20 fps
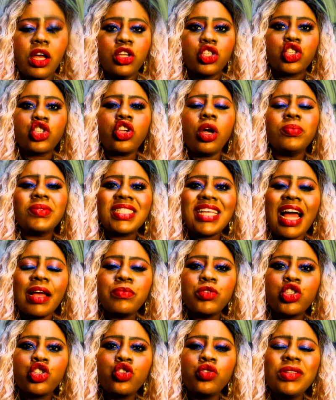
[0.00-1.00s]

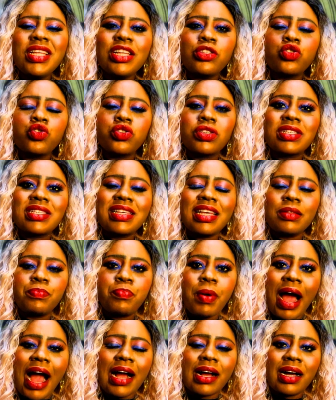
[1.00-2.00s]
Sometimes you need to
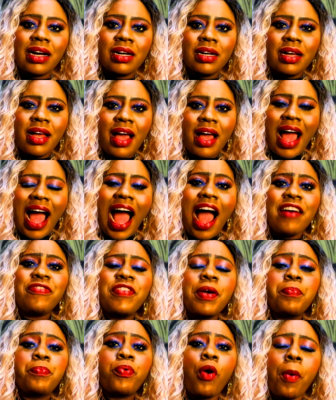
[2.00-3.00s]
sit back,
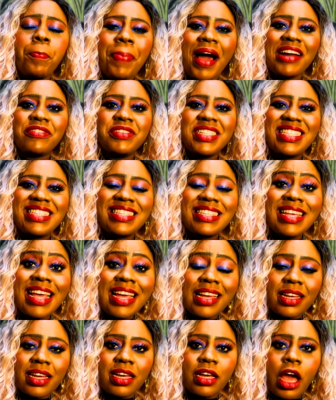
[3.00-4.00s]
have a proper
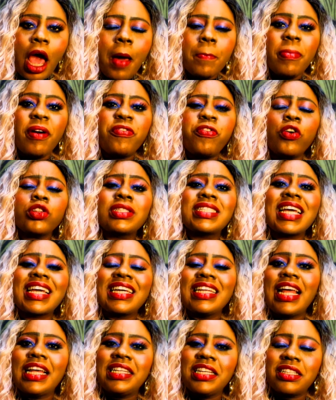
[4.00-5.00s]
rethink before
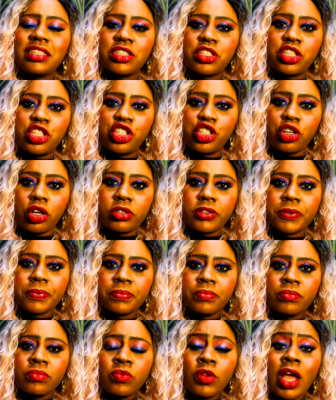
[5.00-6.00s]
taking any decision.
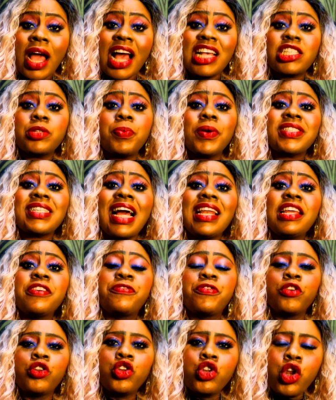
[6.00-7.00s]
Especially
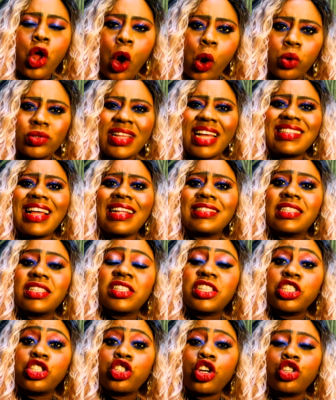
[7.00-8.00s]
if you know that that
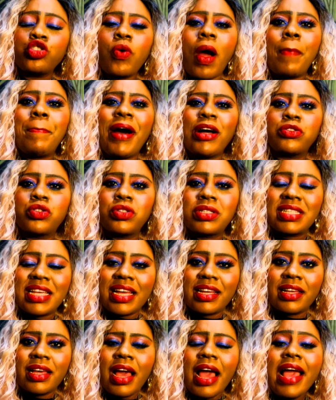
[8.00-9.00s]
decision you're about to
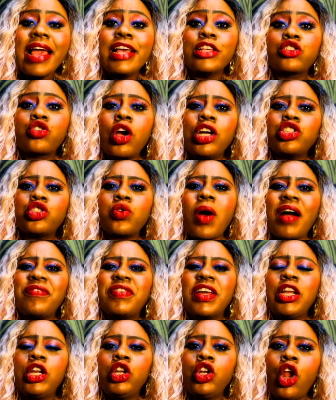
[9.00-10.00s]
take is going to
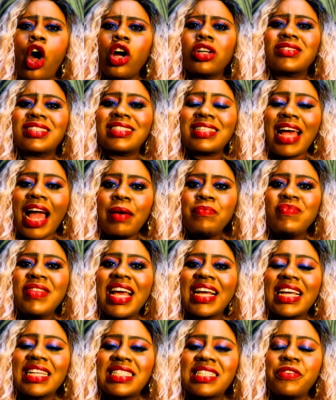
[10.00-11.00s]
have a long-time
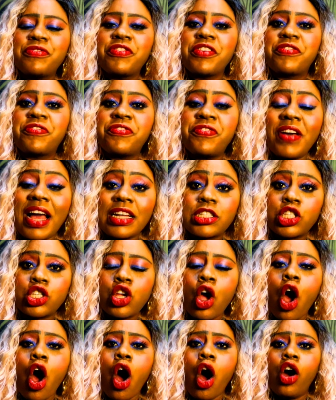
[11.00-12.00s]
negative
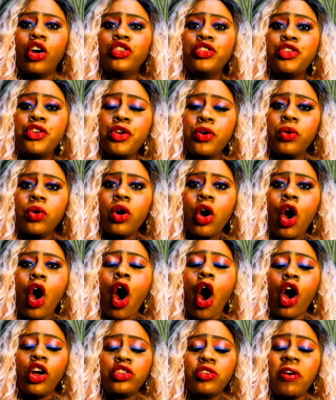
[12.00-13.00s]
effect on you,
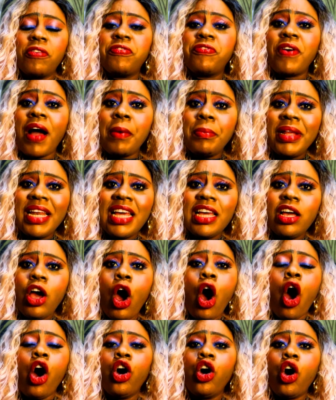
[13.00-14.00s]
on your family,
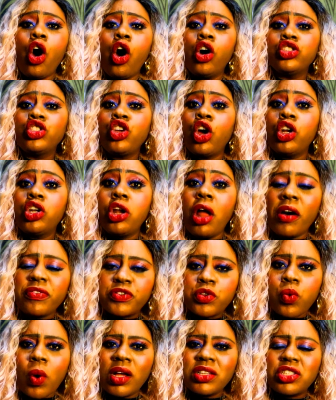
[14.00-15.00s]
or on your
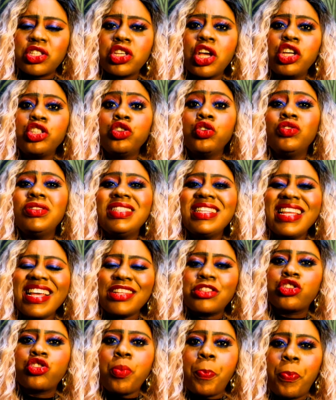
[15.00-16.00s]
loved ones. You
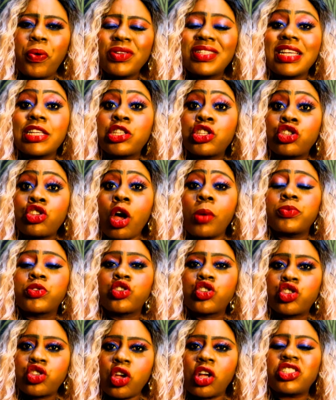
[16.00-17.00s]
need to put a stop
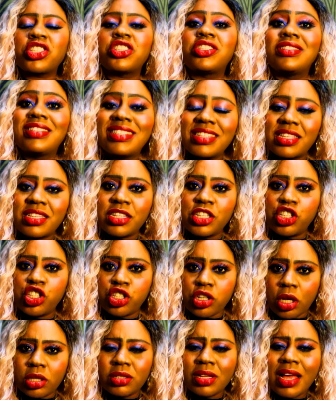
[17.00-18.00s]
to such
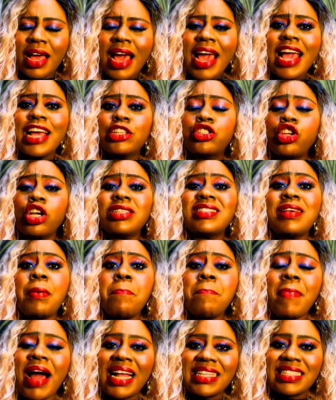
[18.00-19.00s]
decision. It
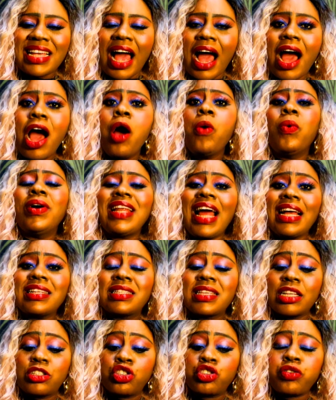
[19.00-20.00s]
doesn't matter whether
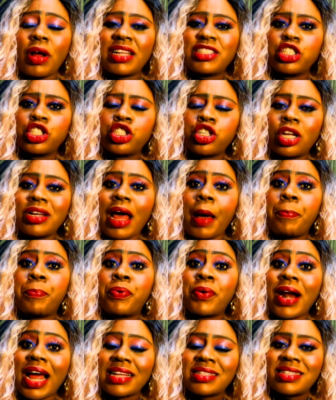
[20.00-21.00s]
it's a traditional
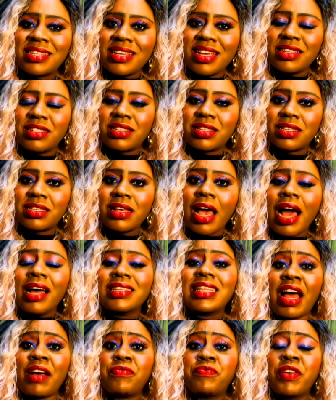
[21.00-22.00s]
practice
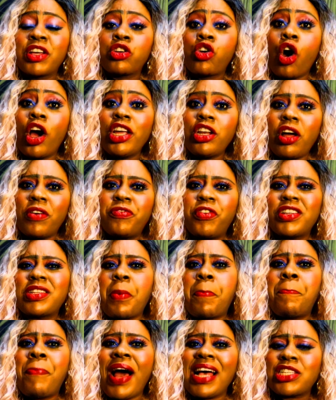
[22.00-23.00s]
that have been going on for
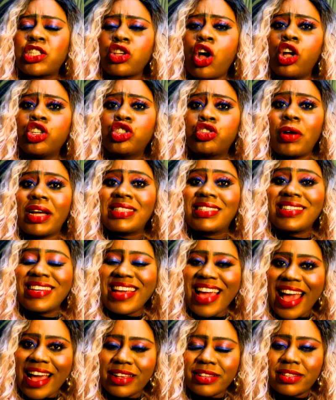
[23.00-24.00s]
the past 100
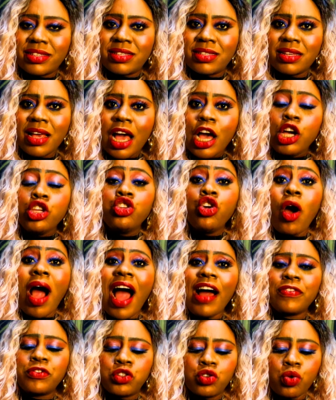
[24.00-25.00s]
years. You
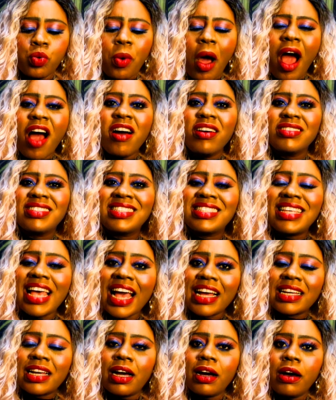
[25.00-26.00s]
have to
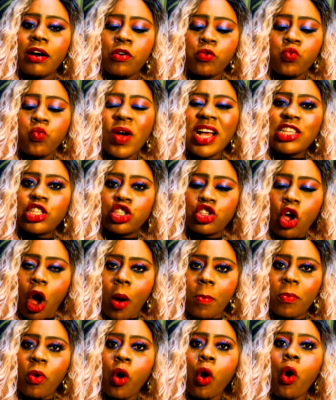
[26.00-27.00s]
take
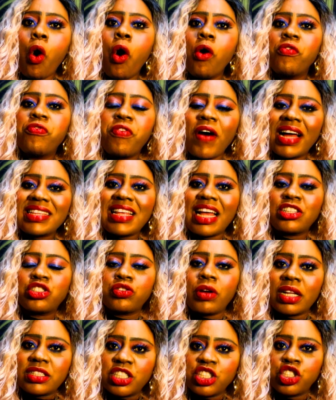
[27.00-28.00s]
wisdom over that
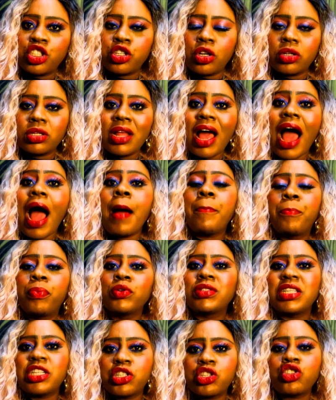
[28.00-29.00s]
tradition and
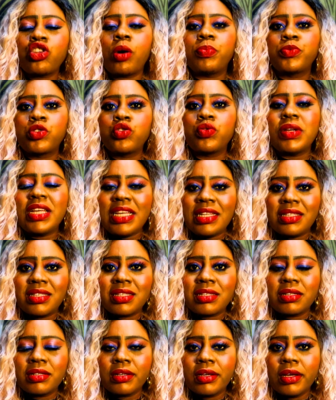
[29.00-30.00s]
put a stop to
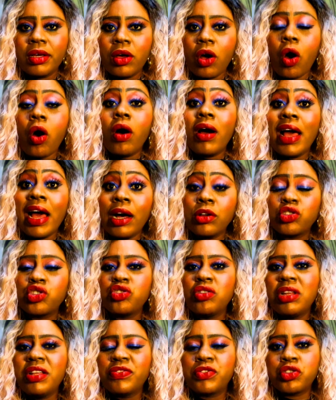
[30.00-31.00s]
it, or
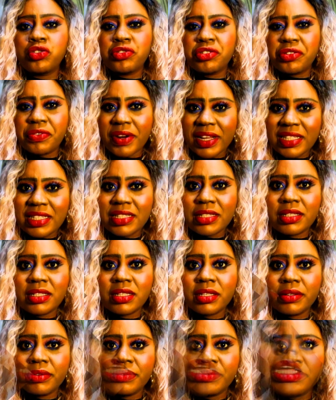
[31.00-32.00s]
else you live to regret
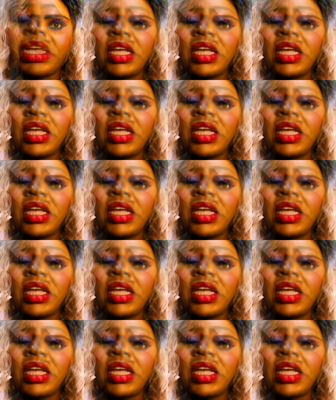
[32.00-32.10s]
it.